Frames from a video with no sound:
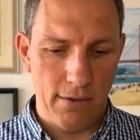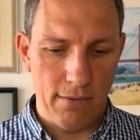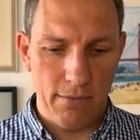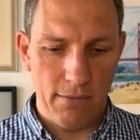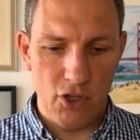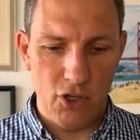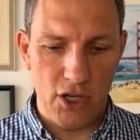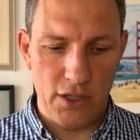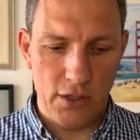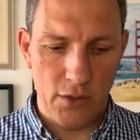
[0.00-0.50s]

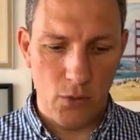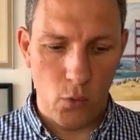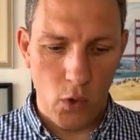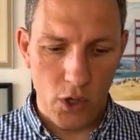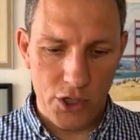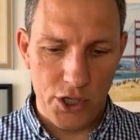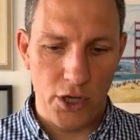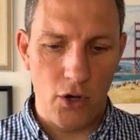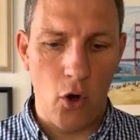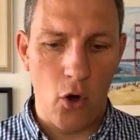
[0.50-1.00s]
just
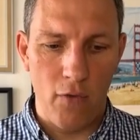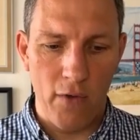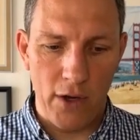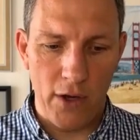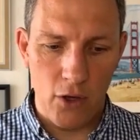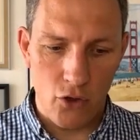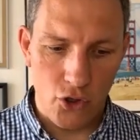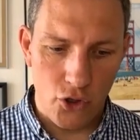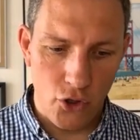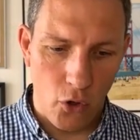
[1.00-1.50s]
watching over
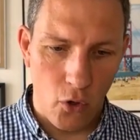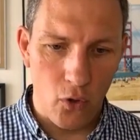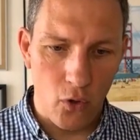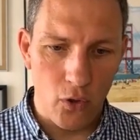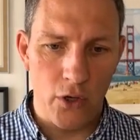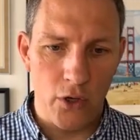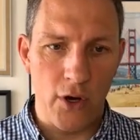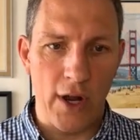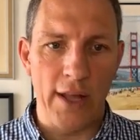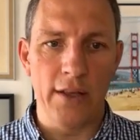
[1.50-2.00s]
your
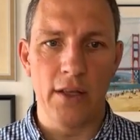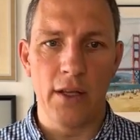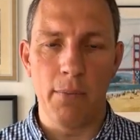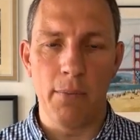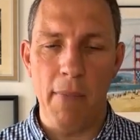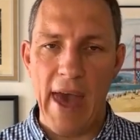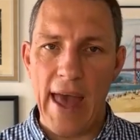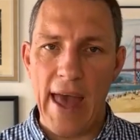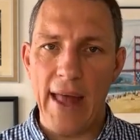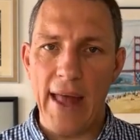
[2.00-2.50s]
shoulder and
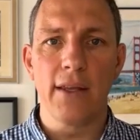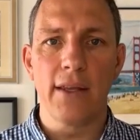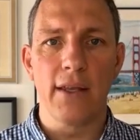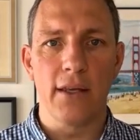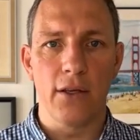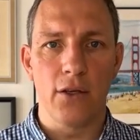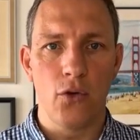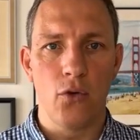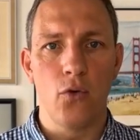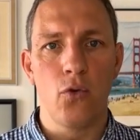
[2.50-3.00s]
demanding
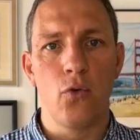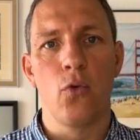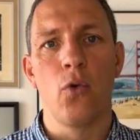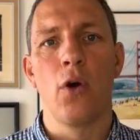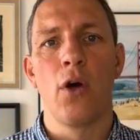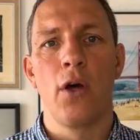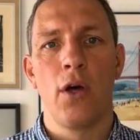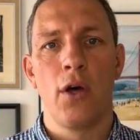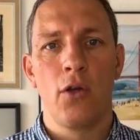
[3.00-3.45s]
you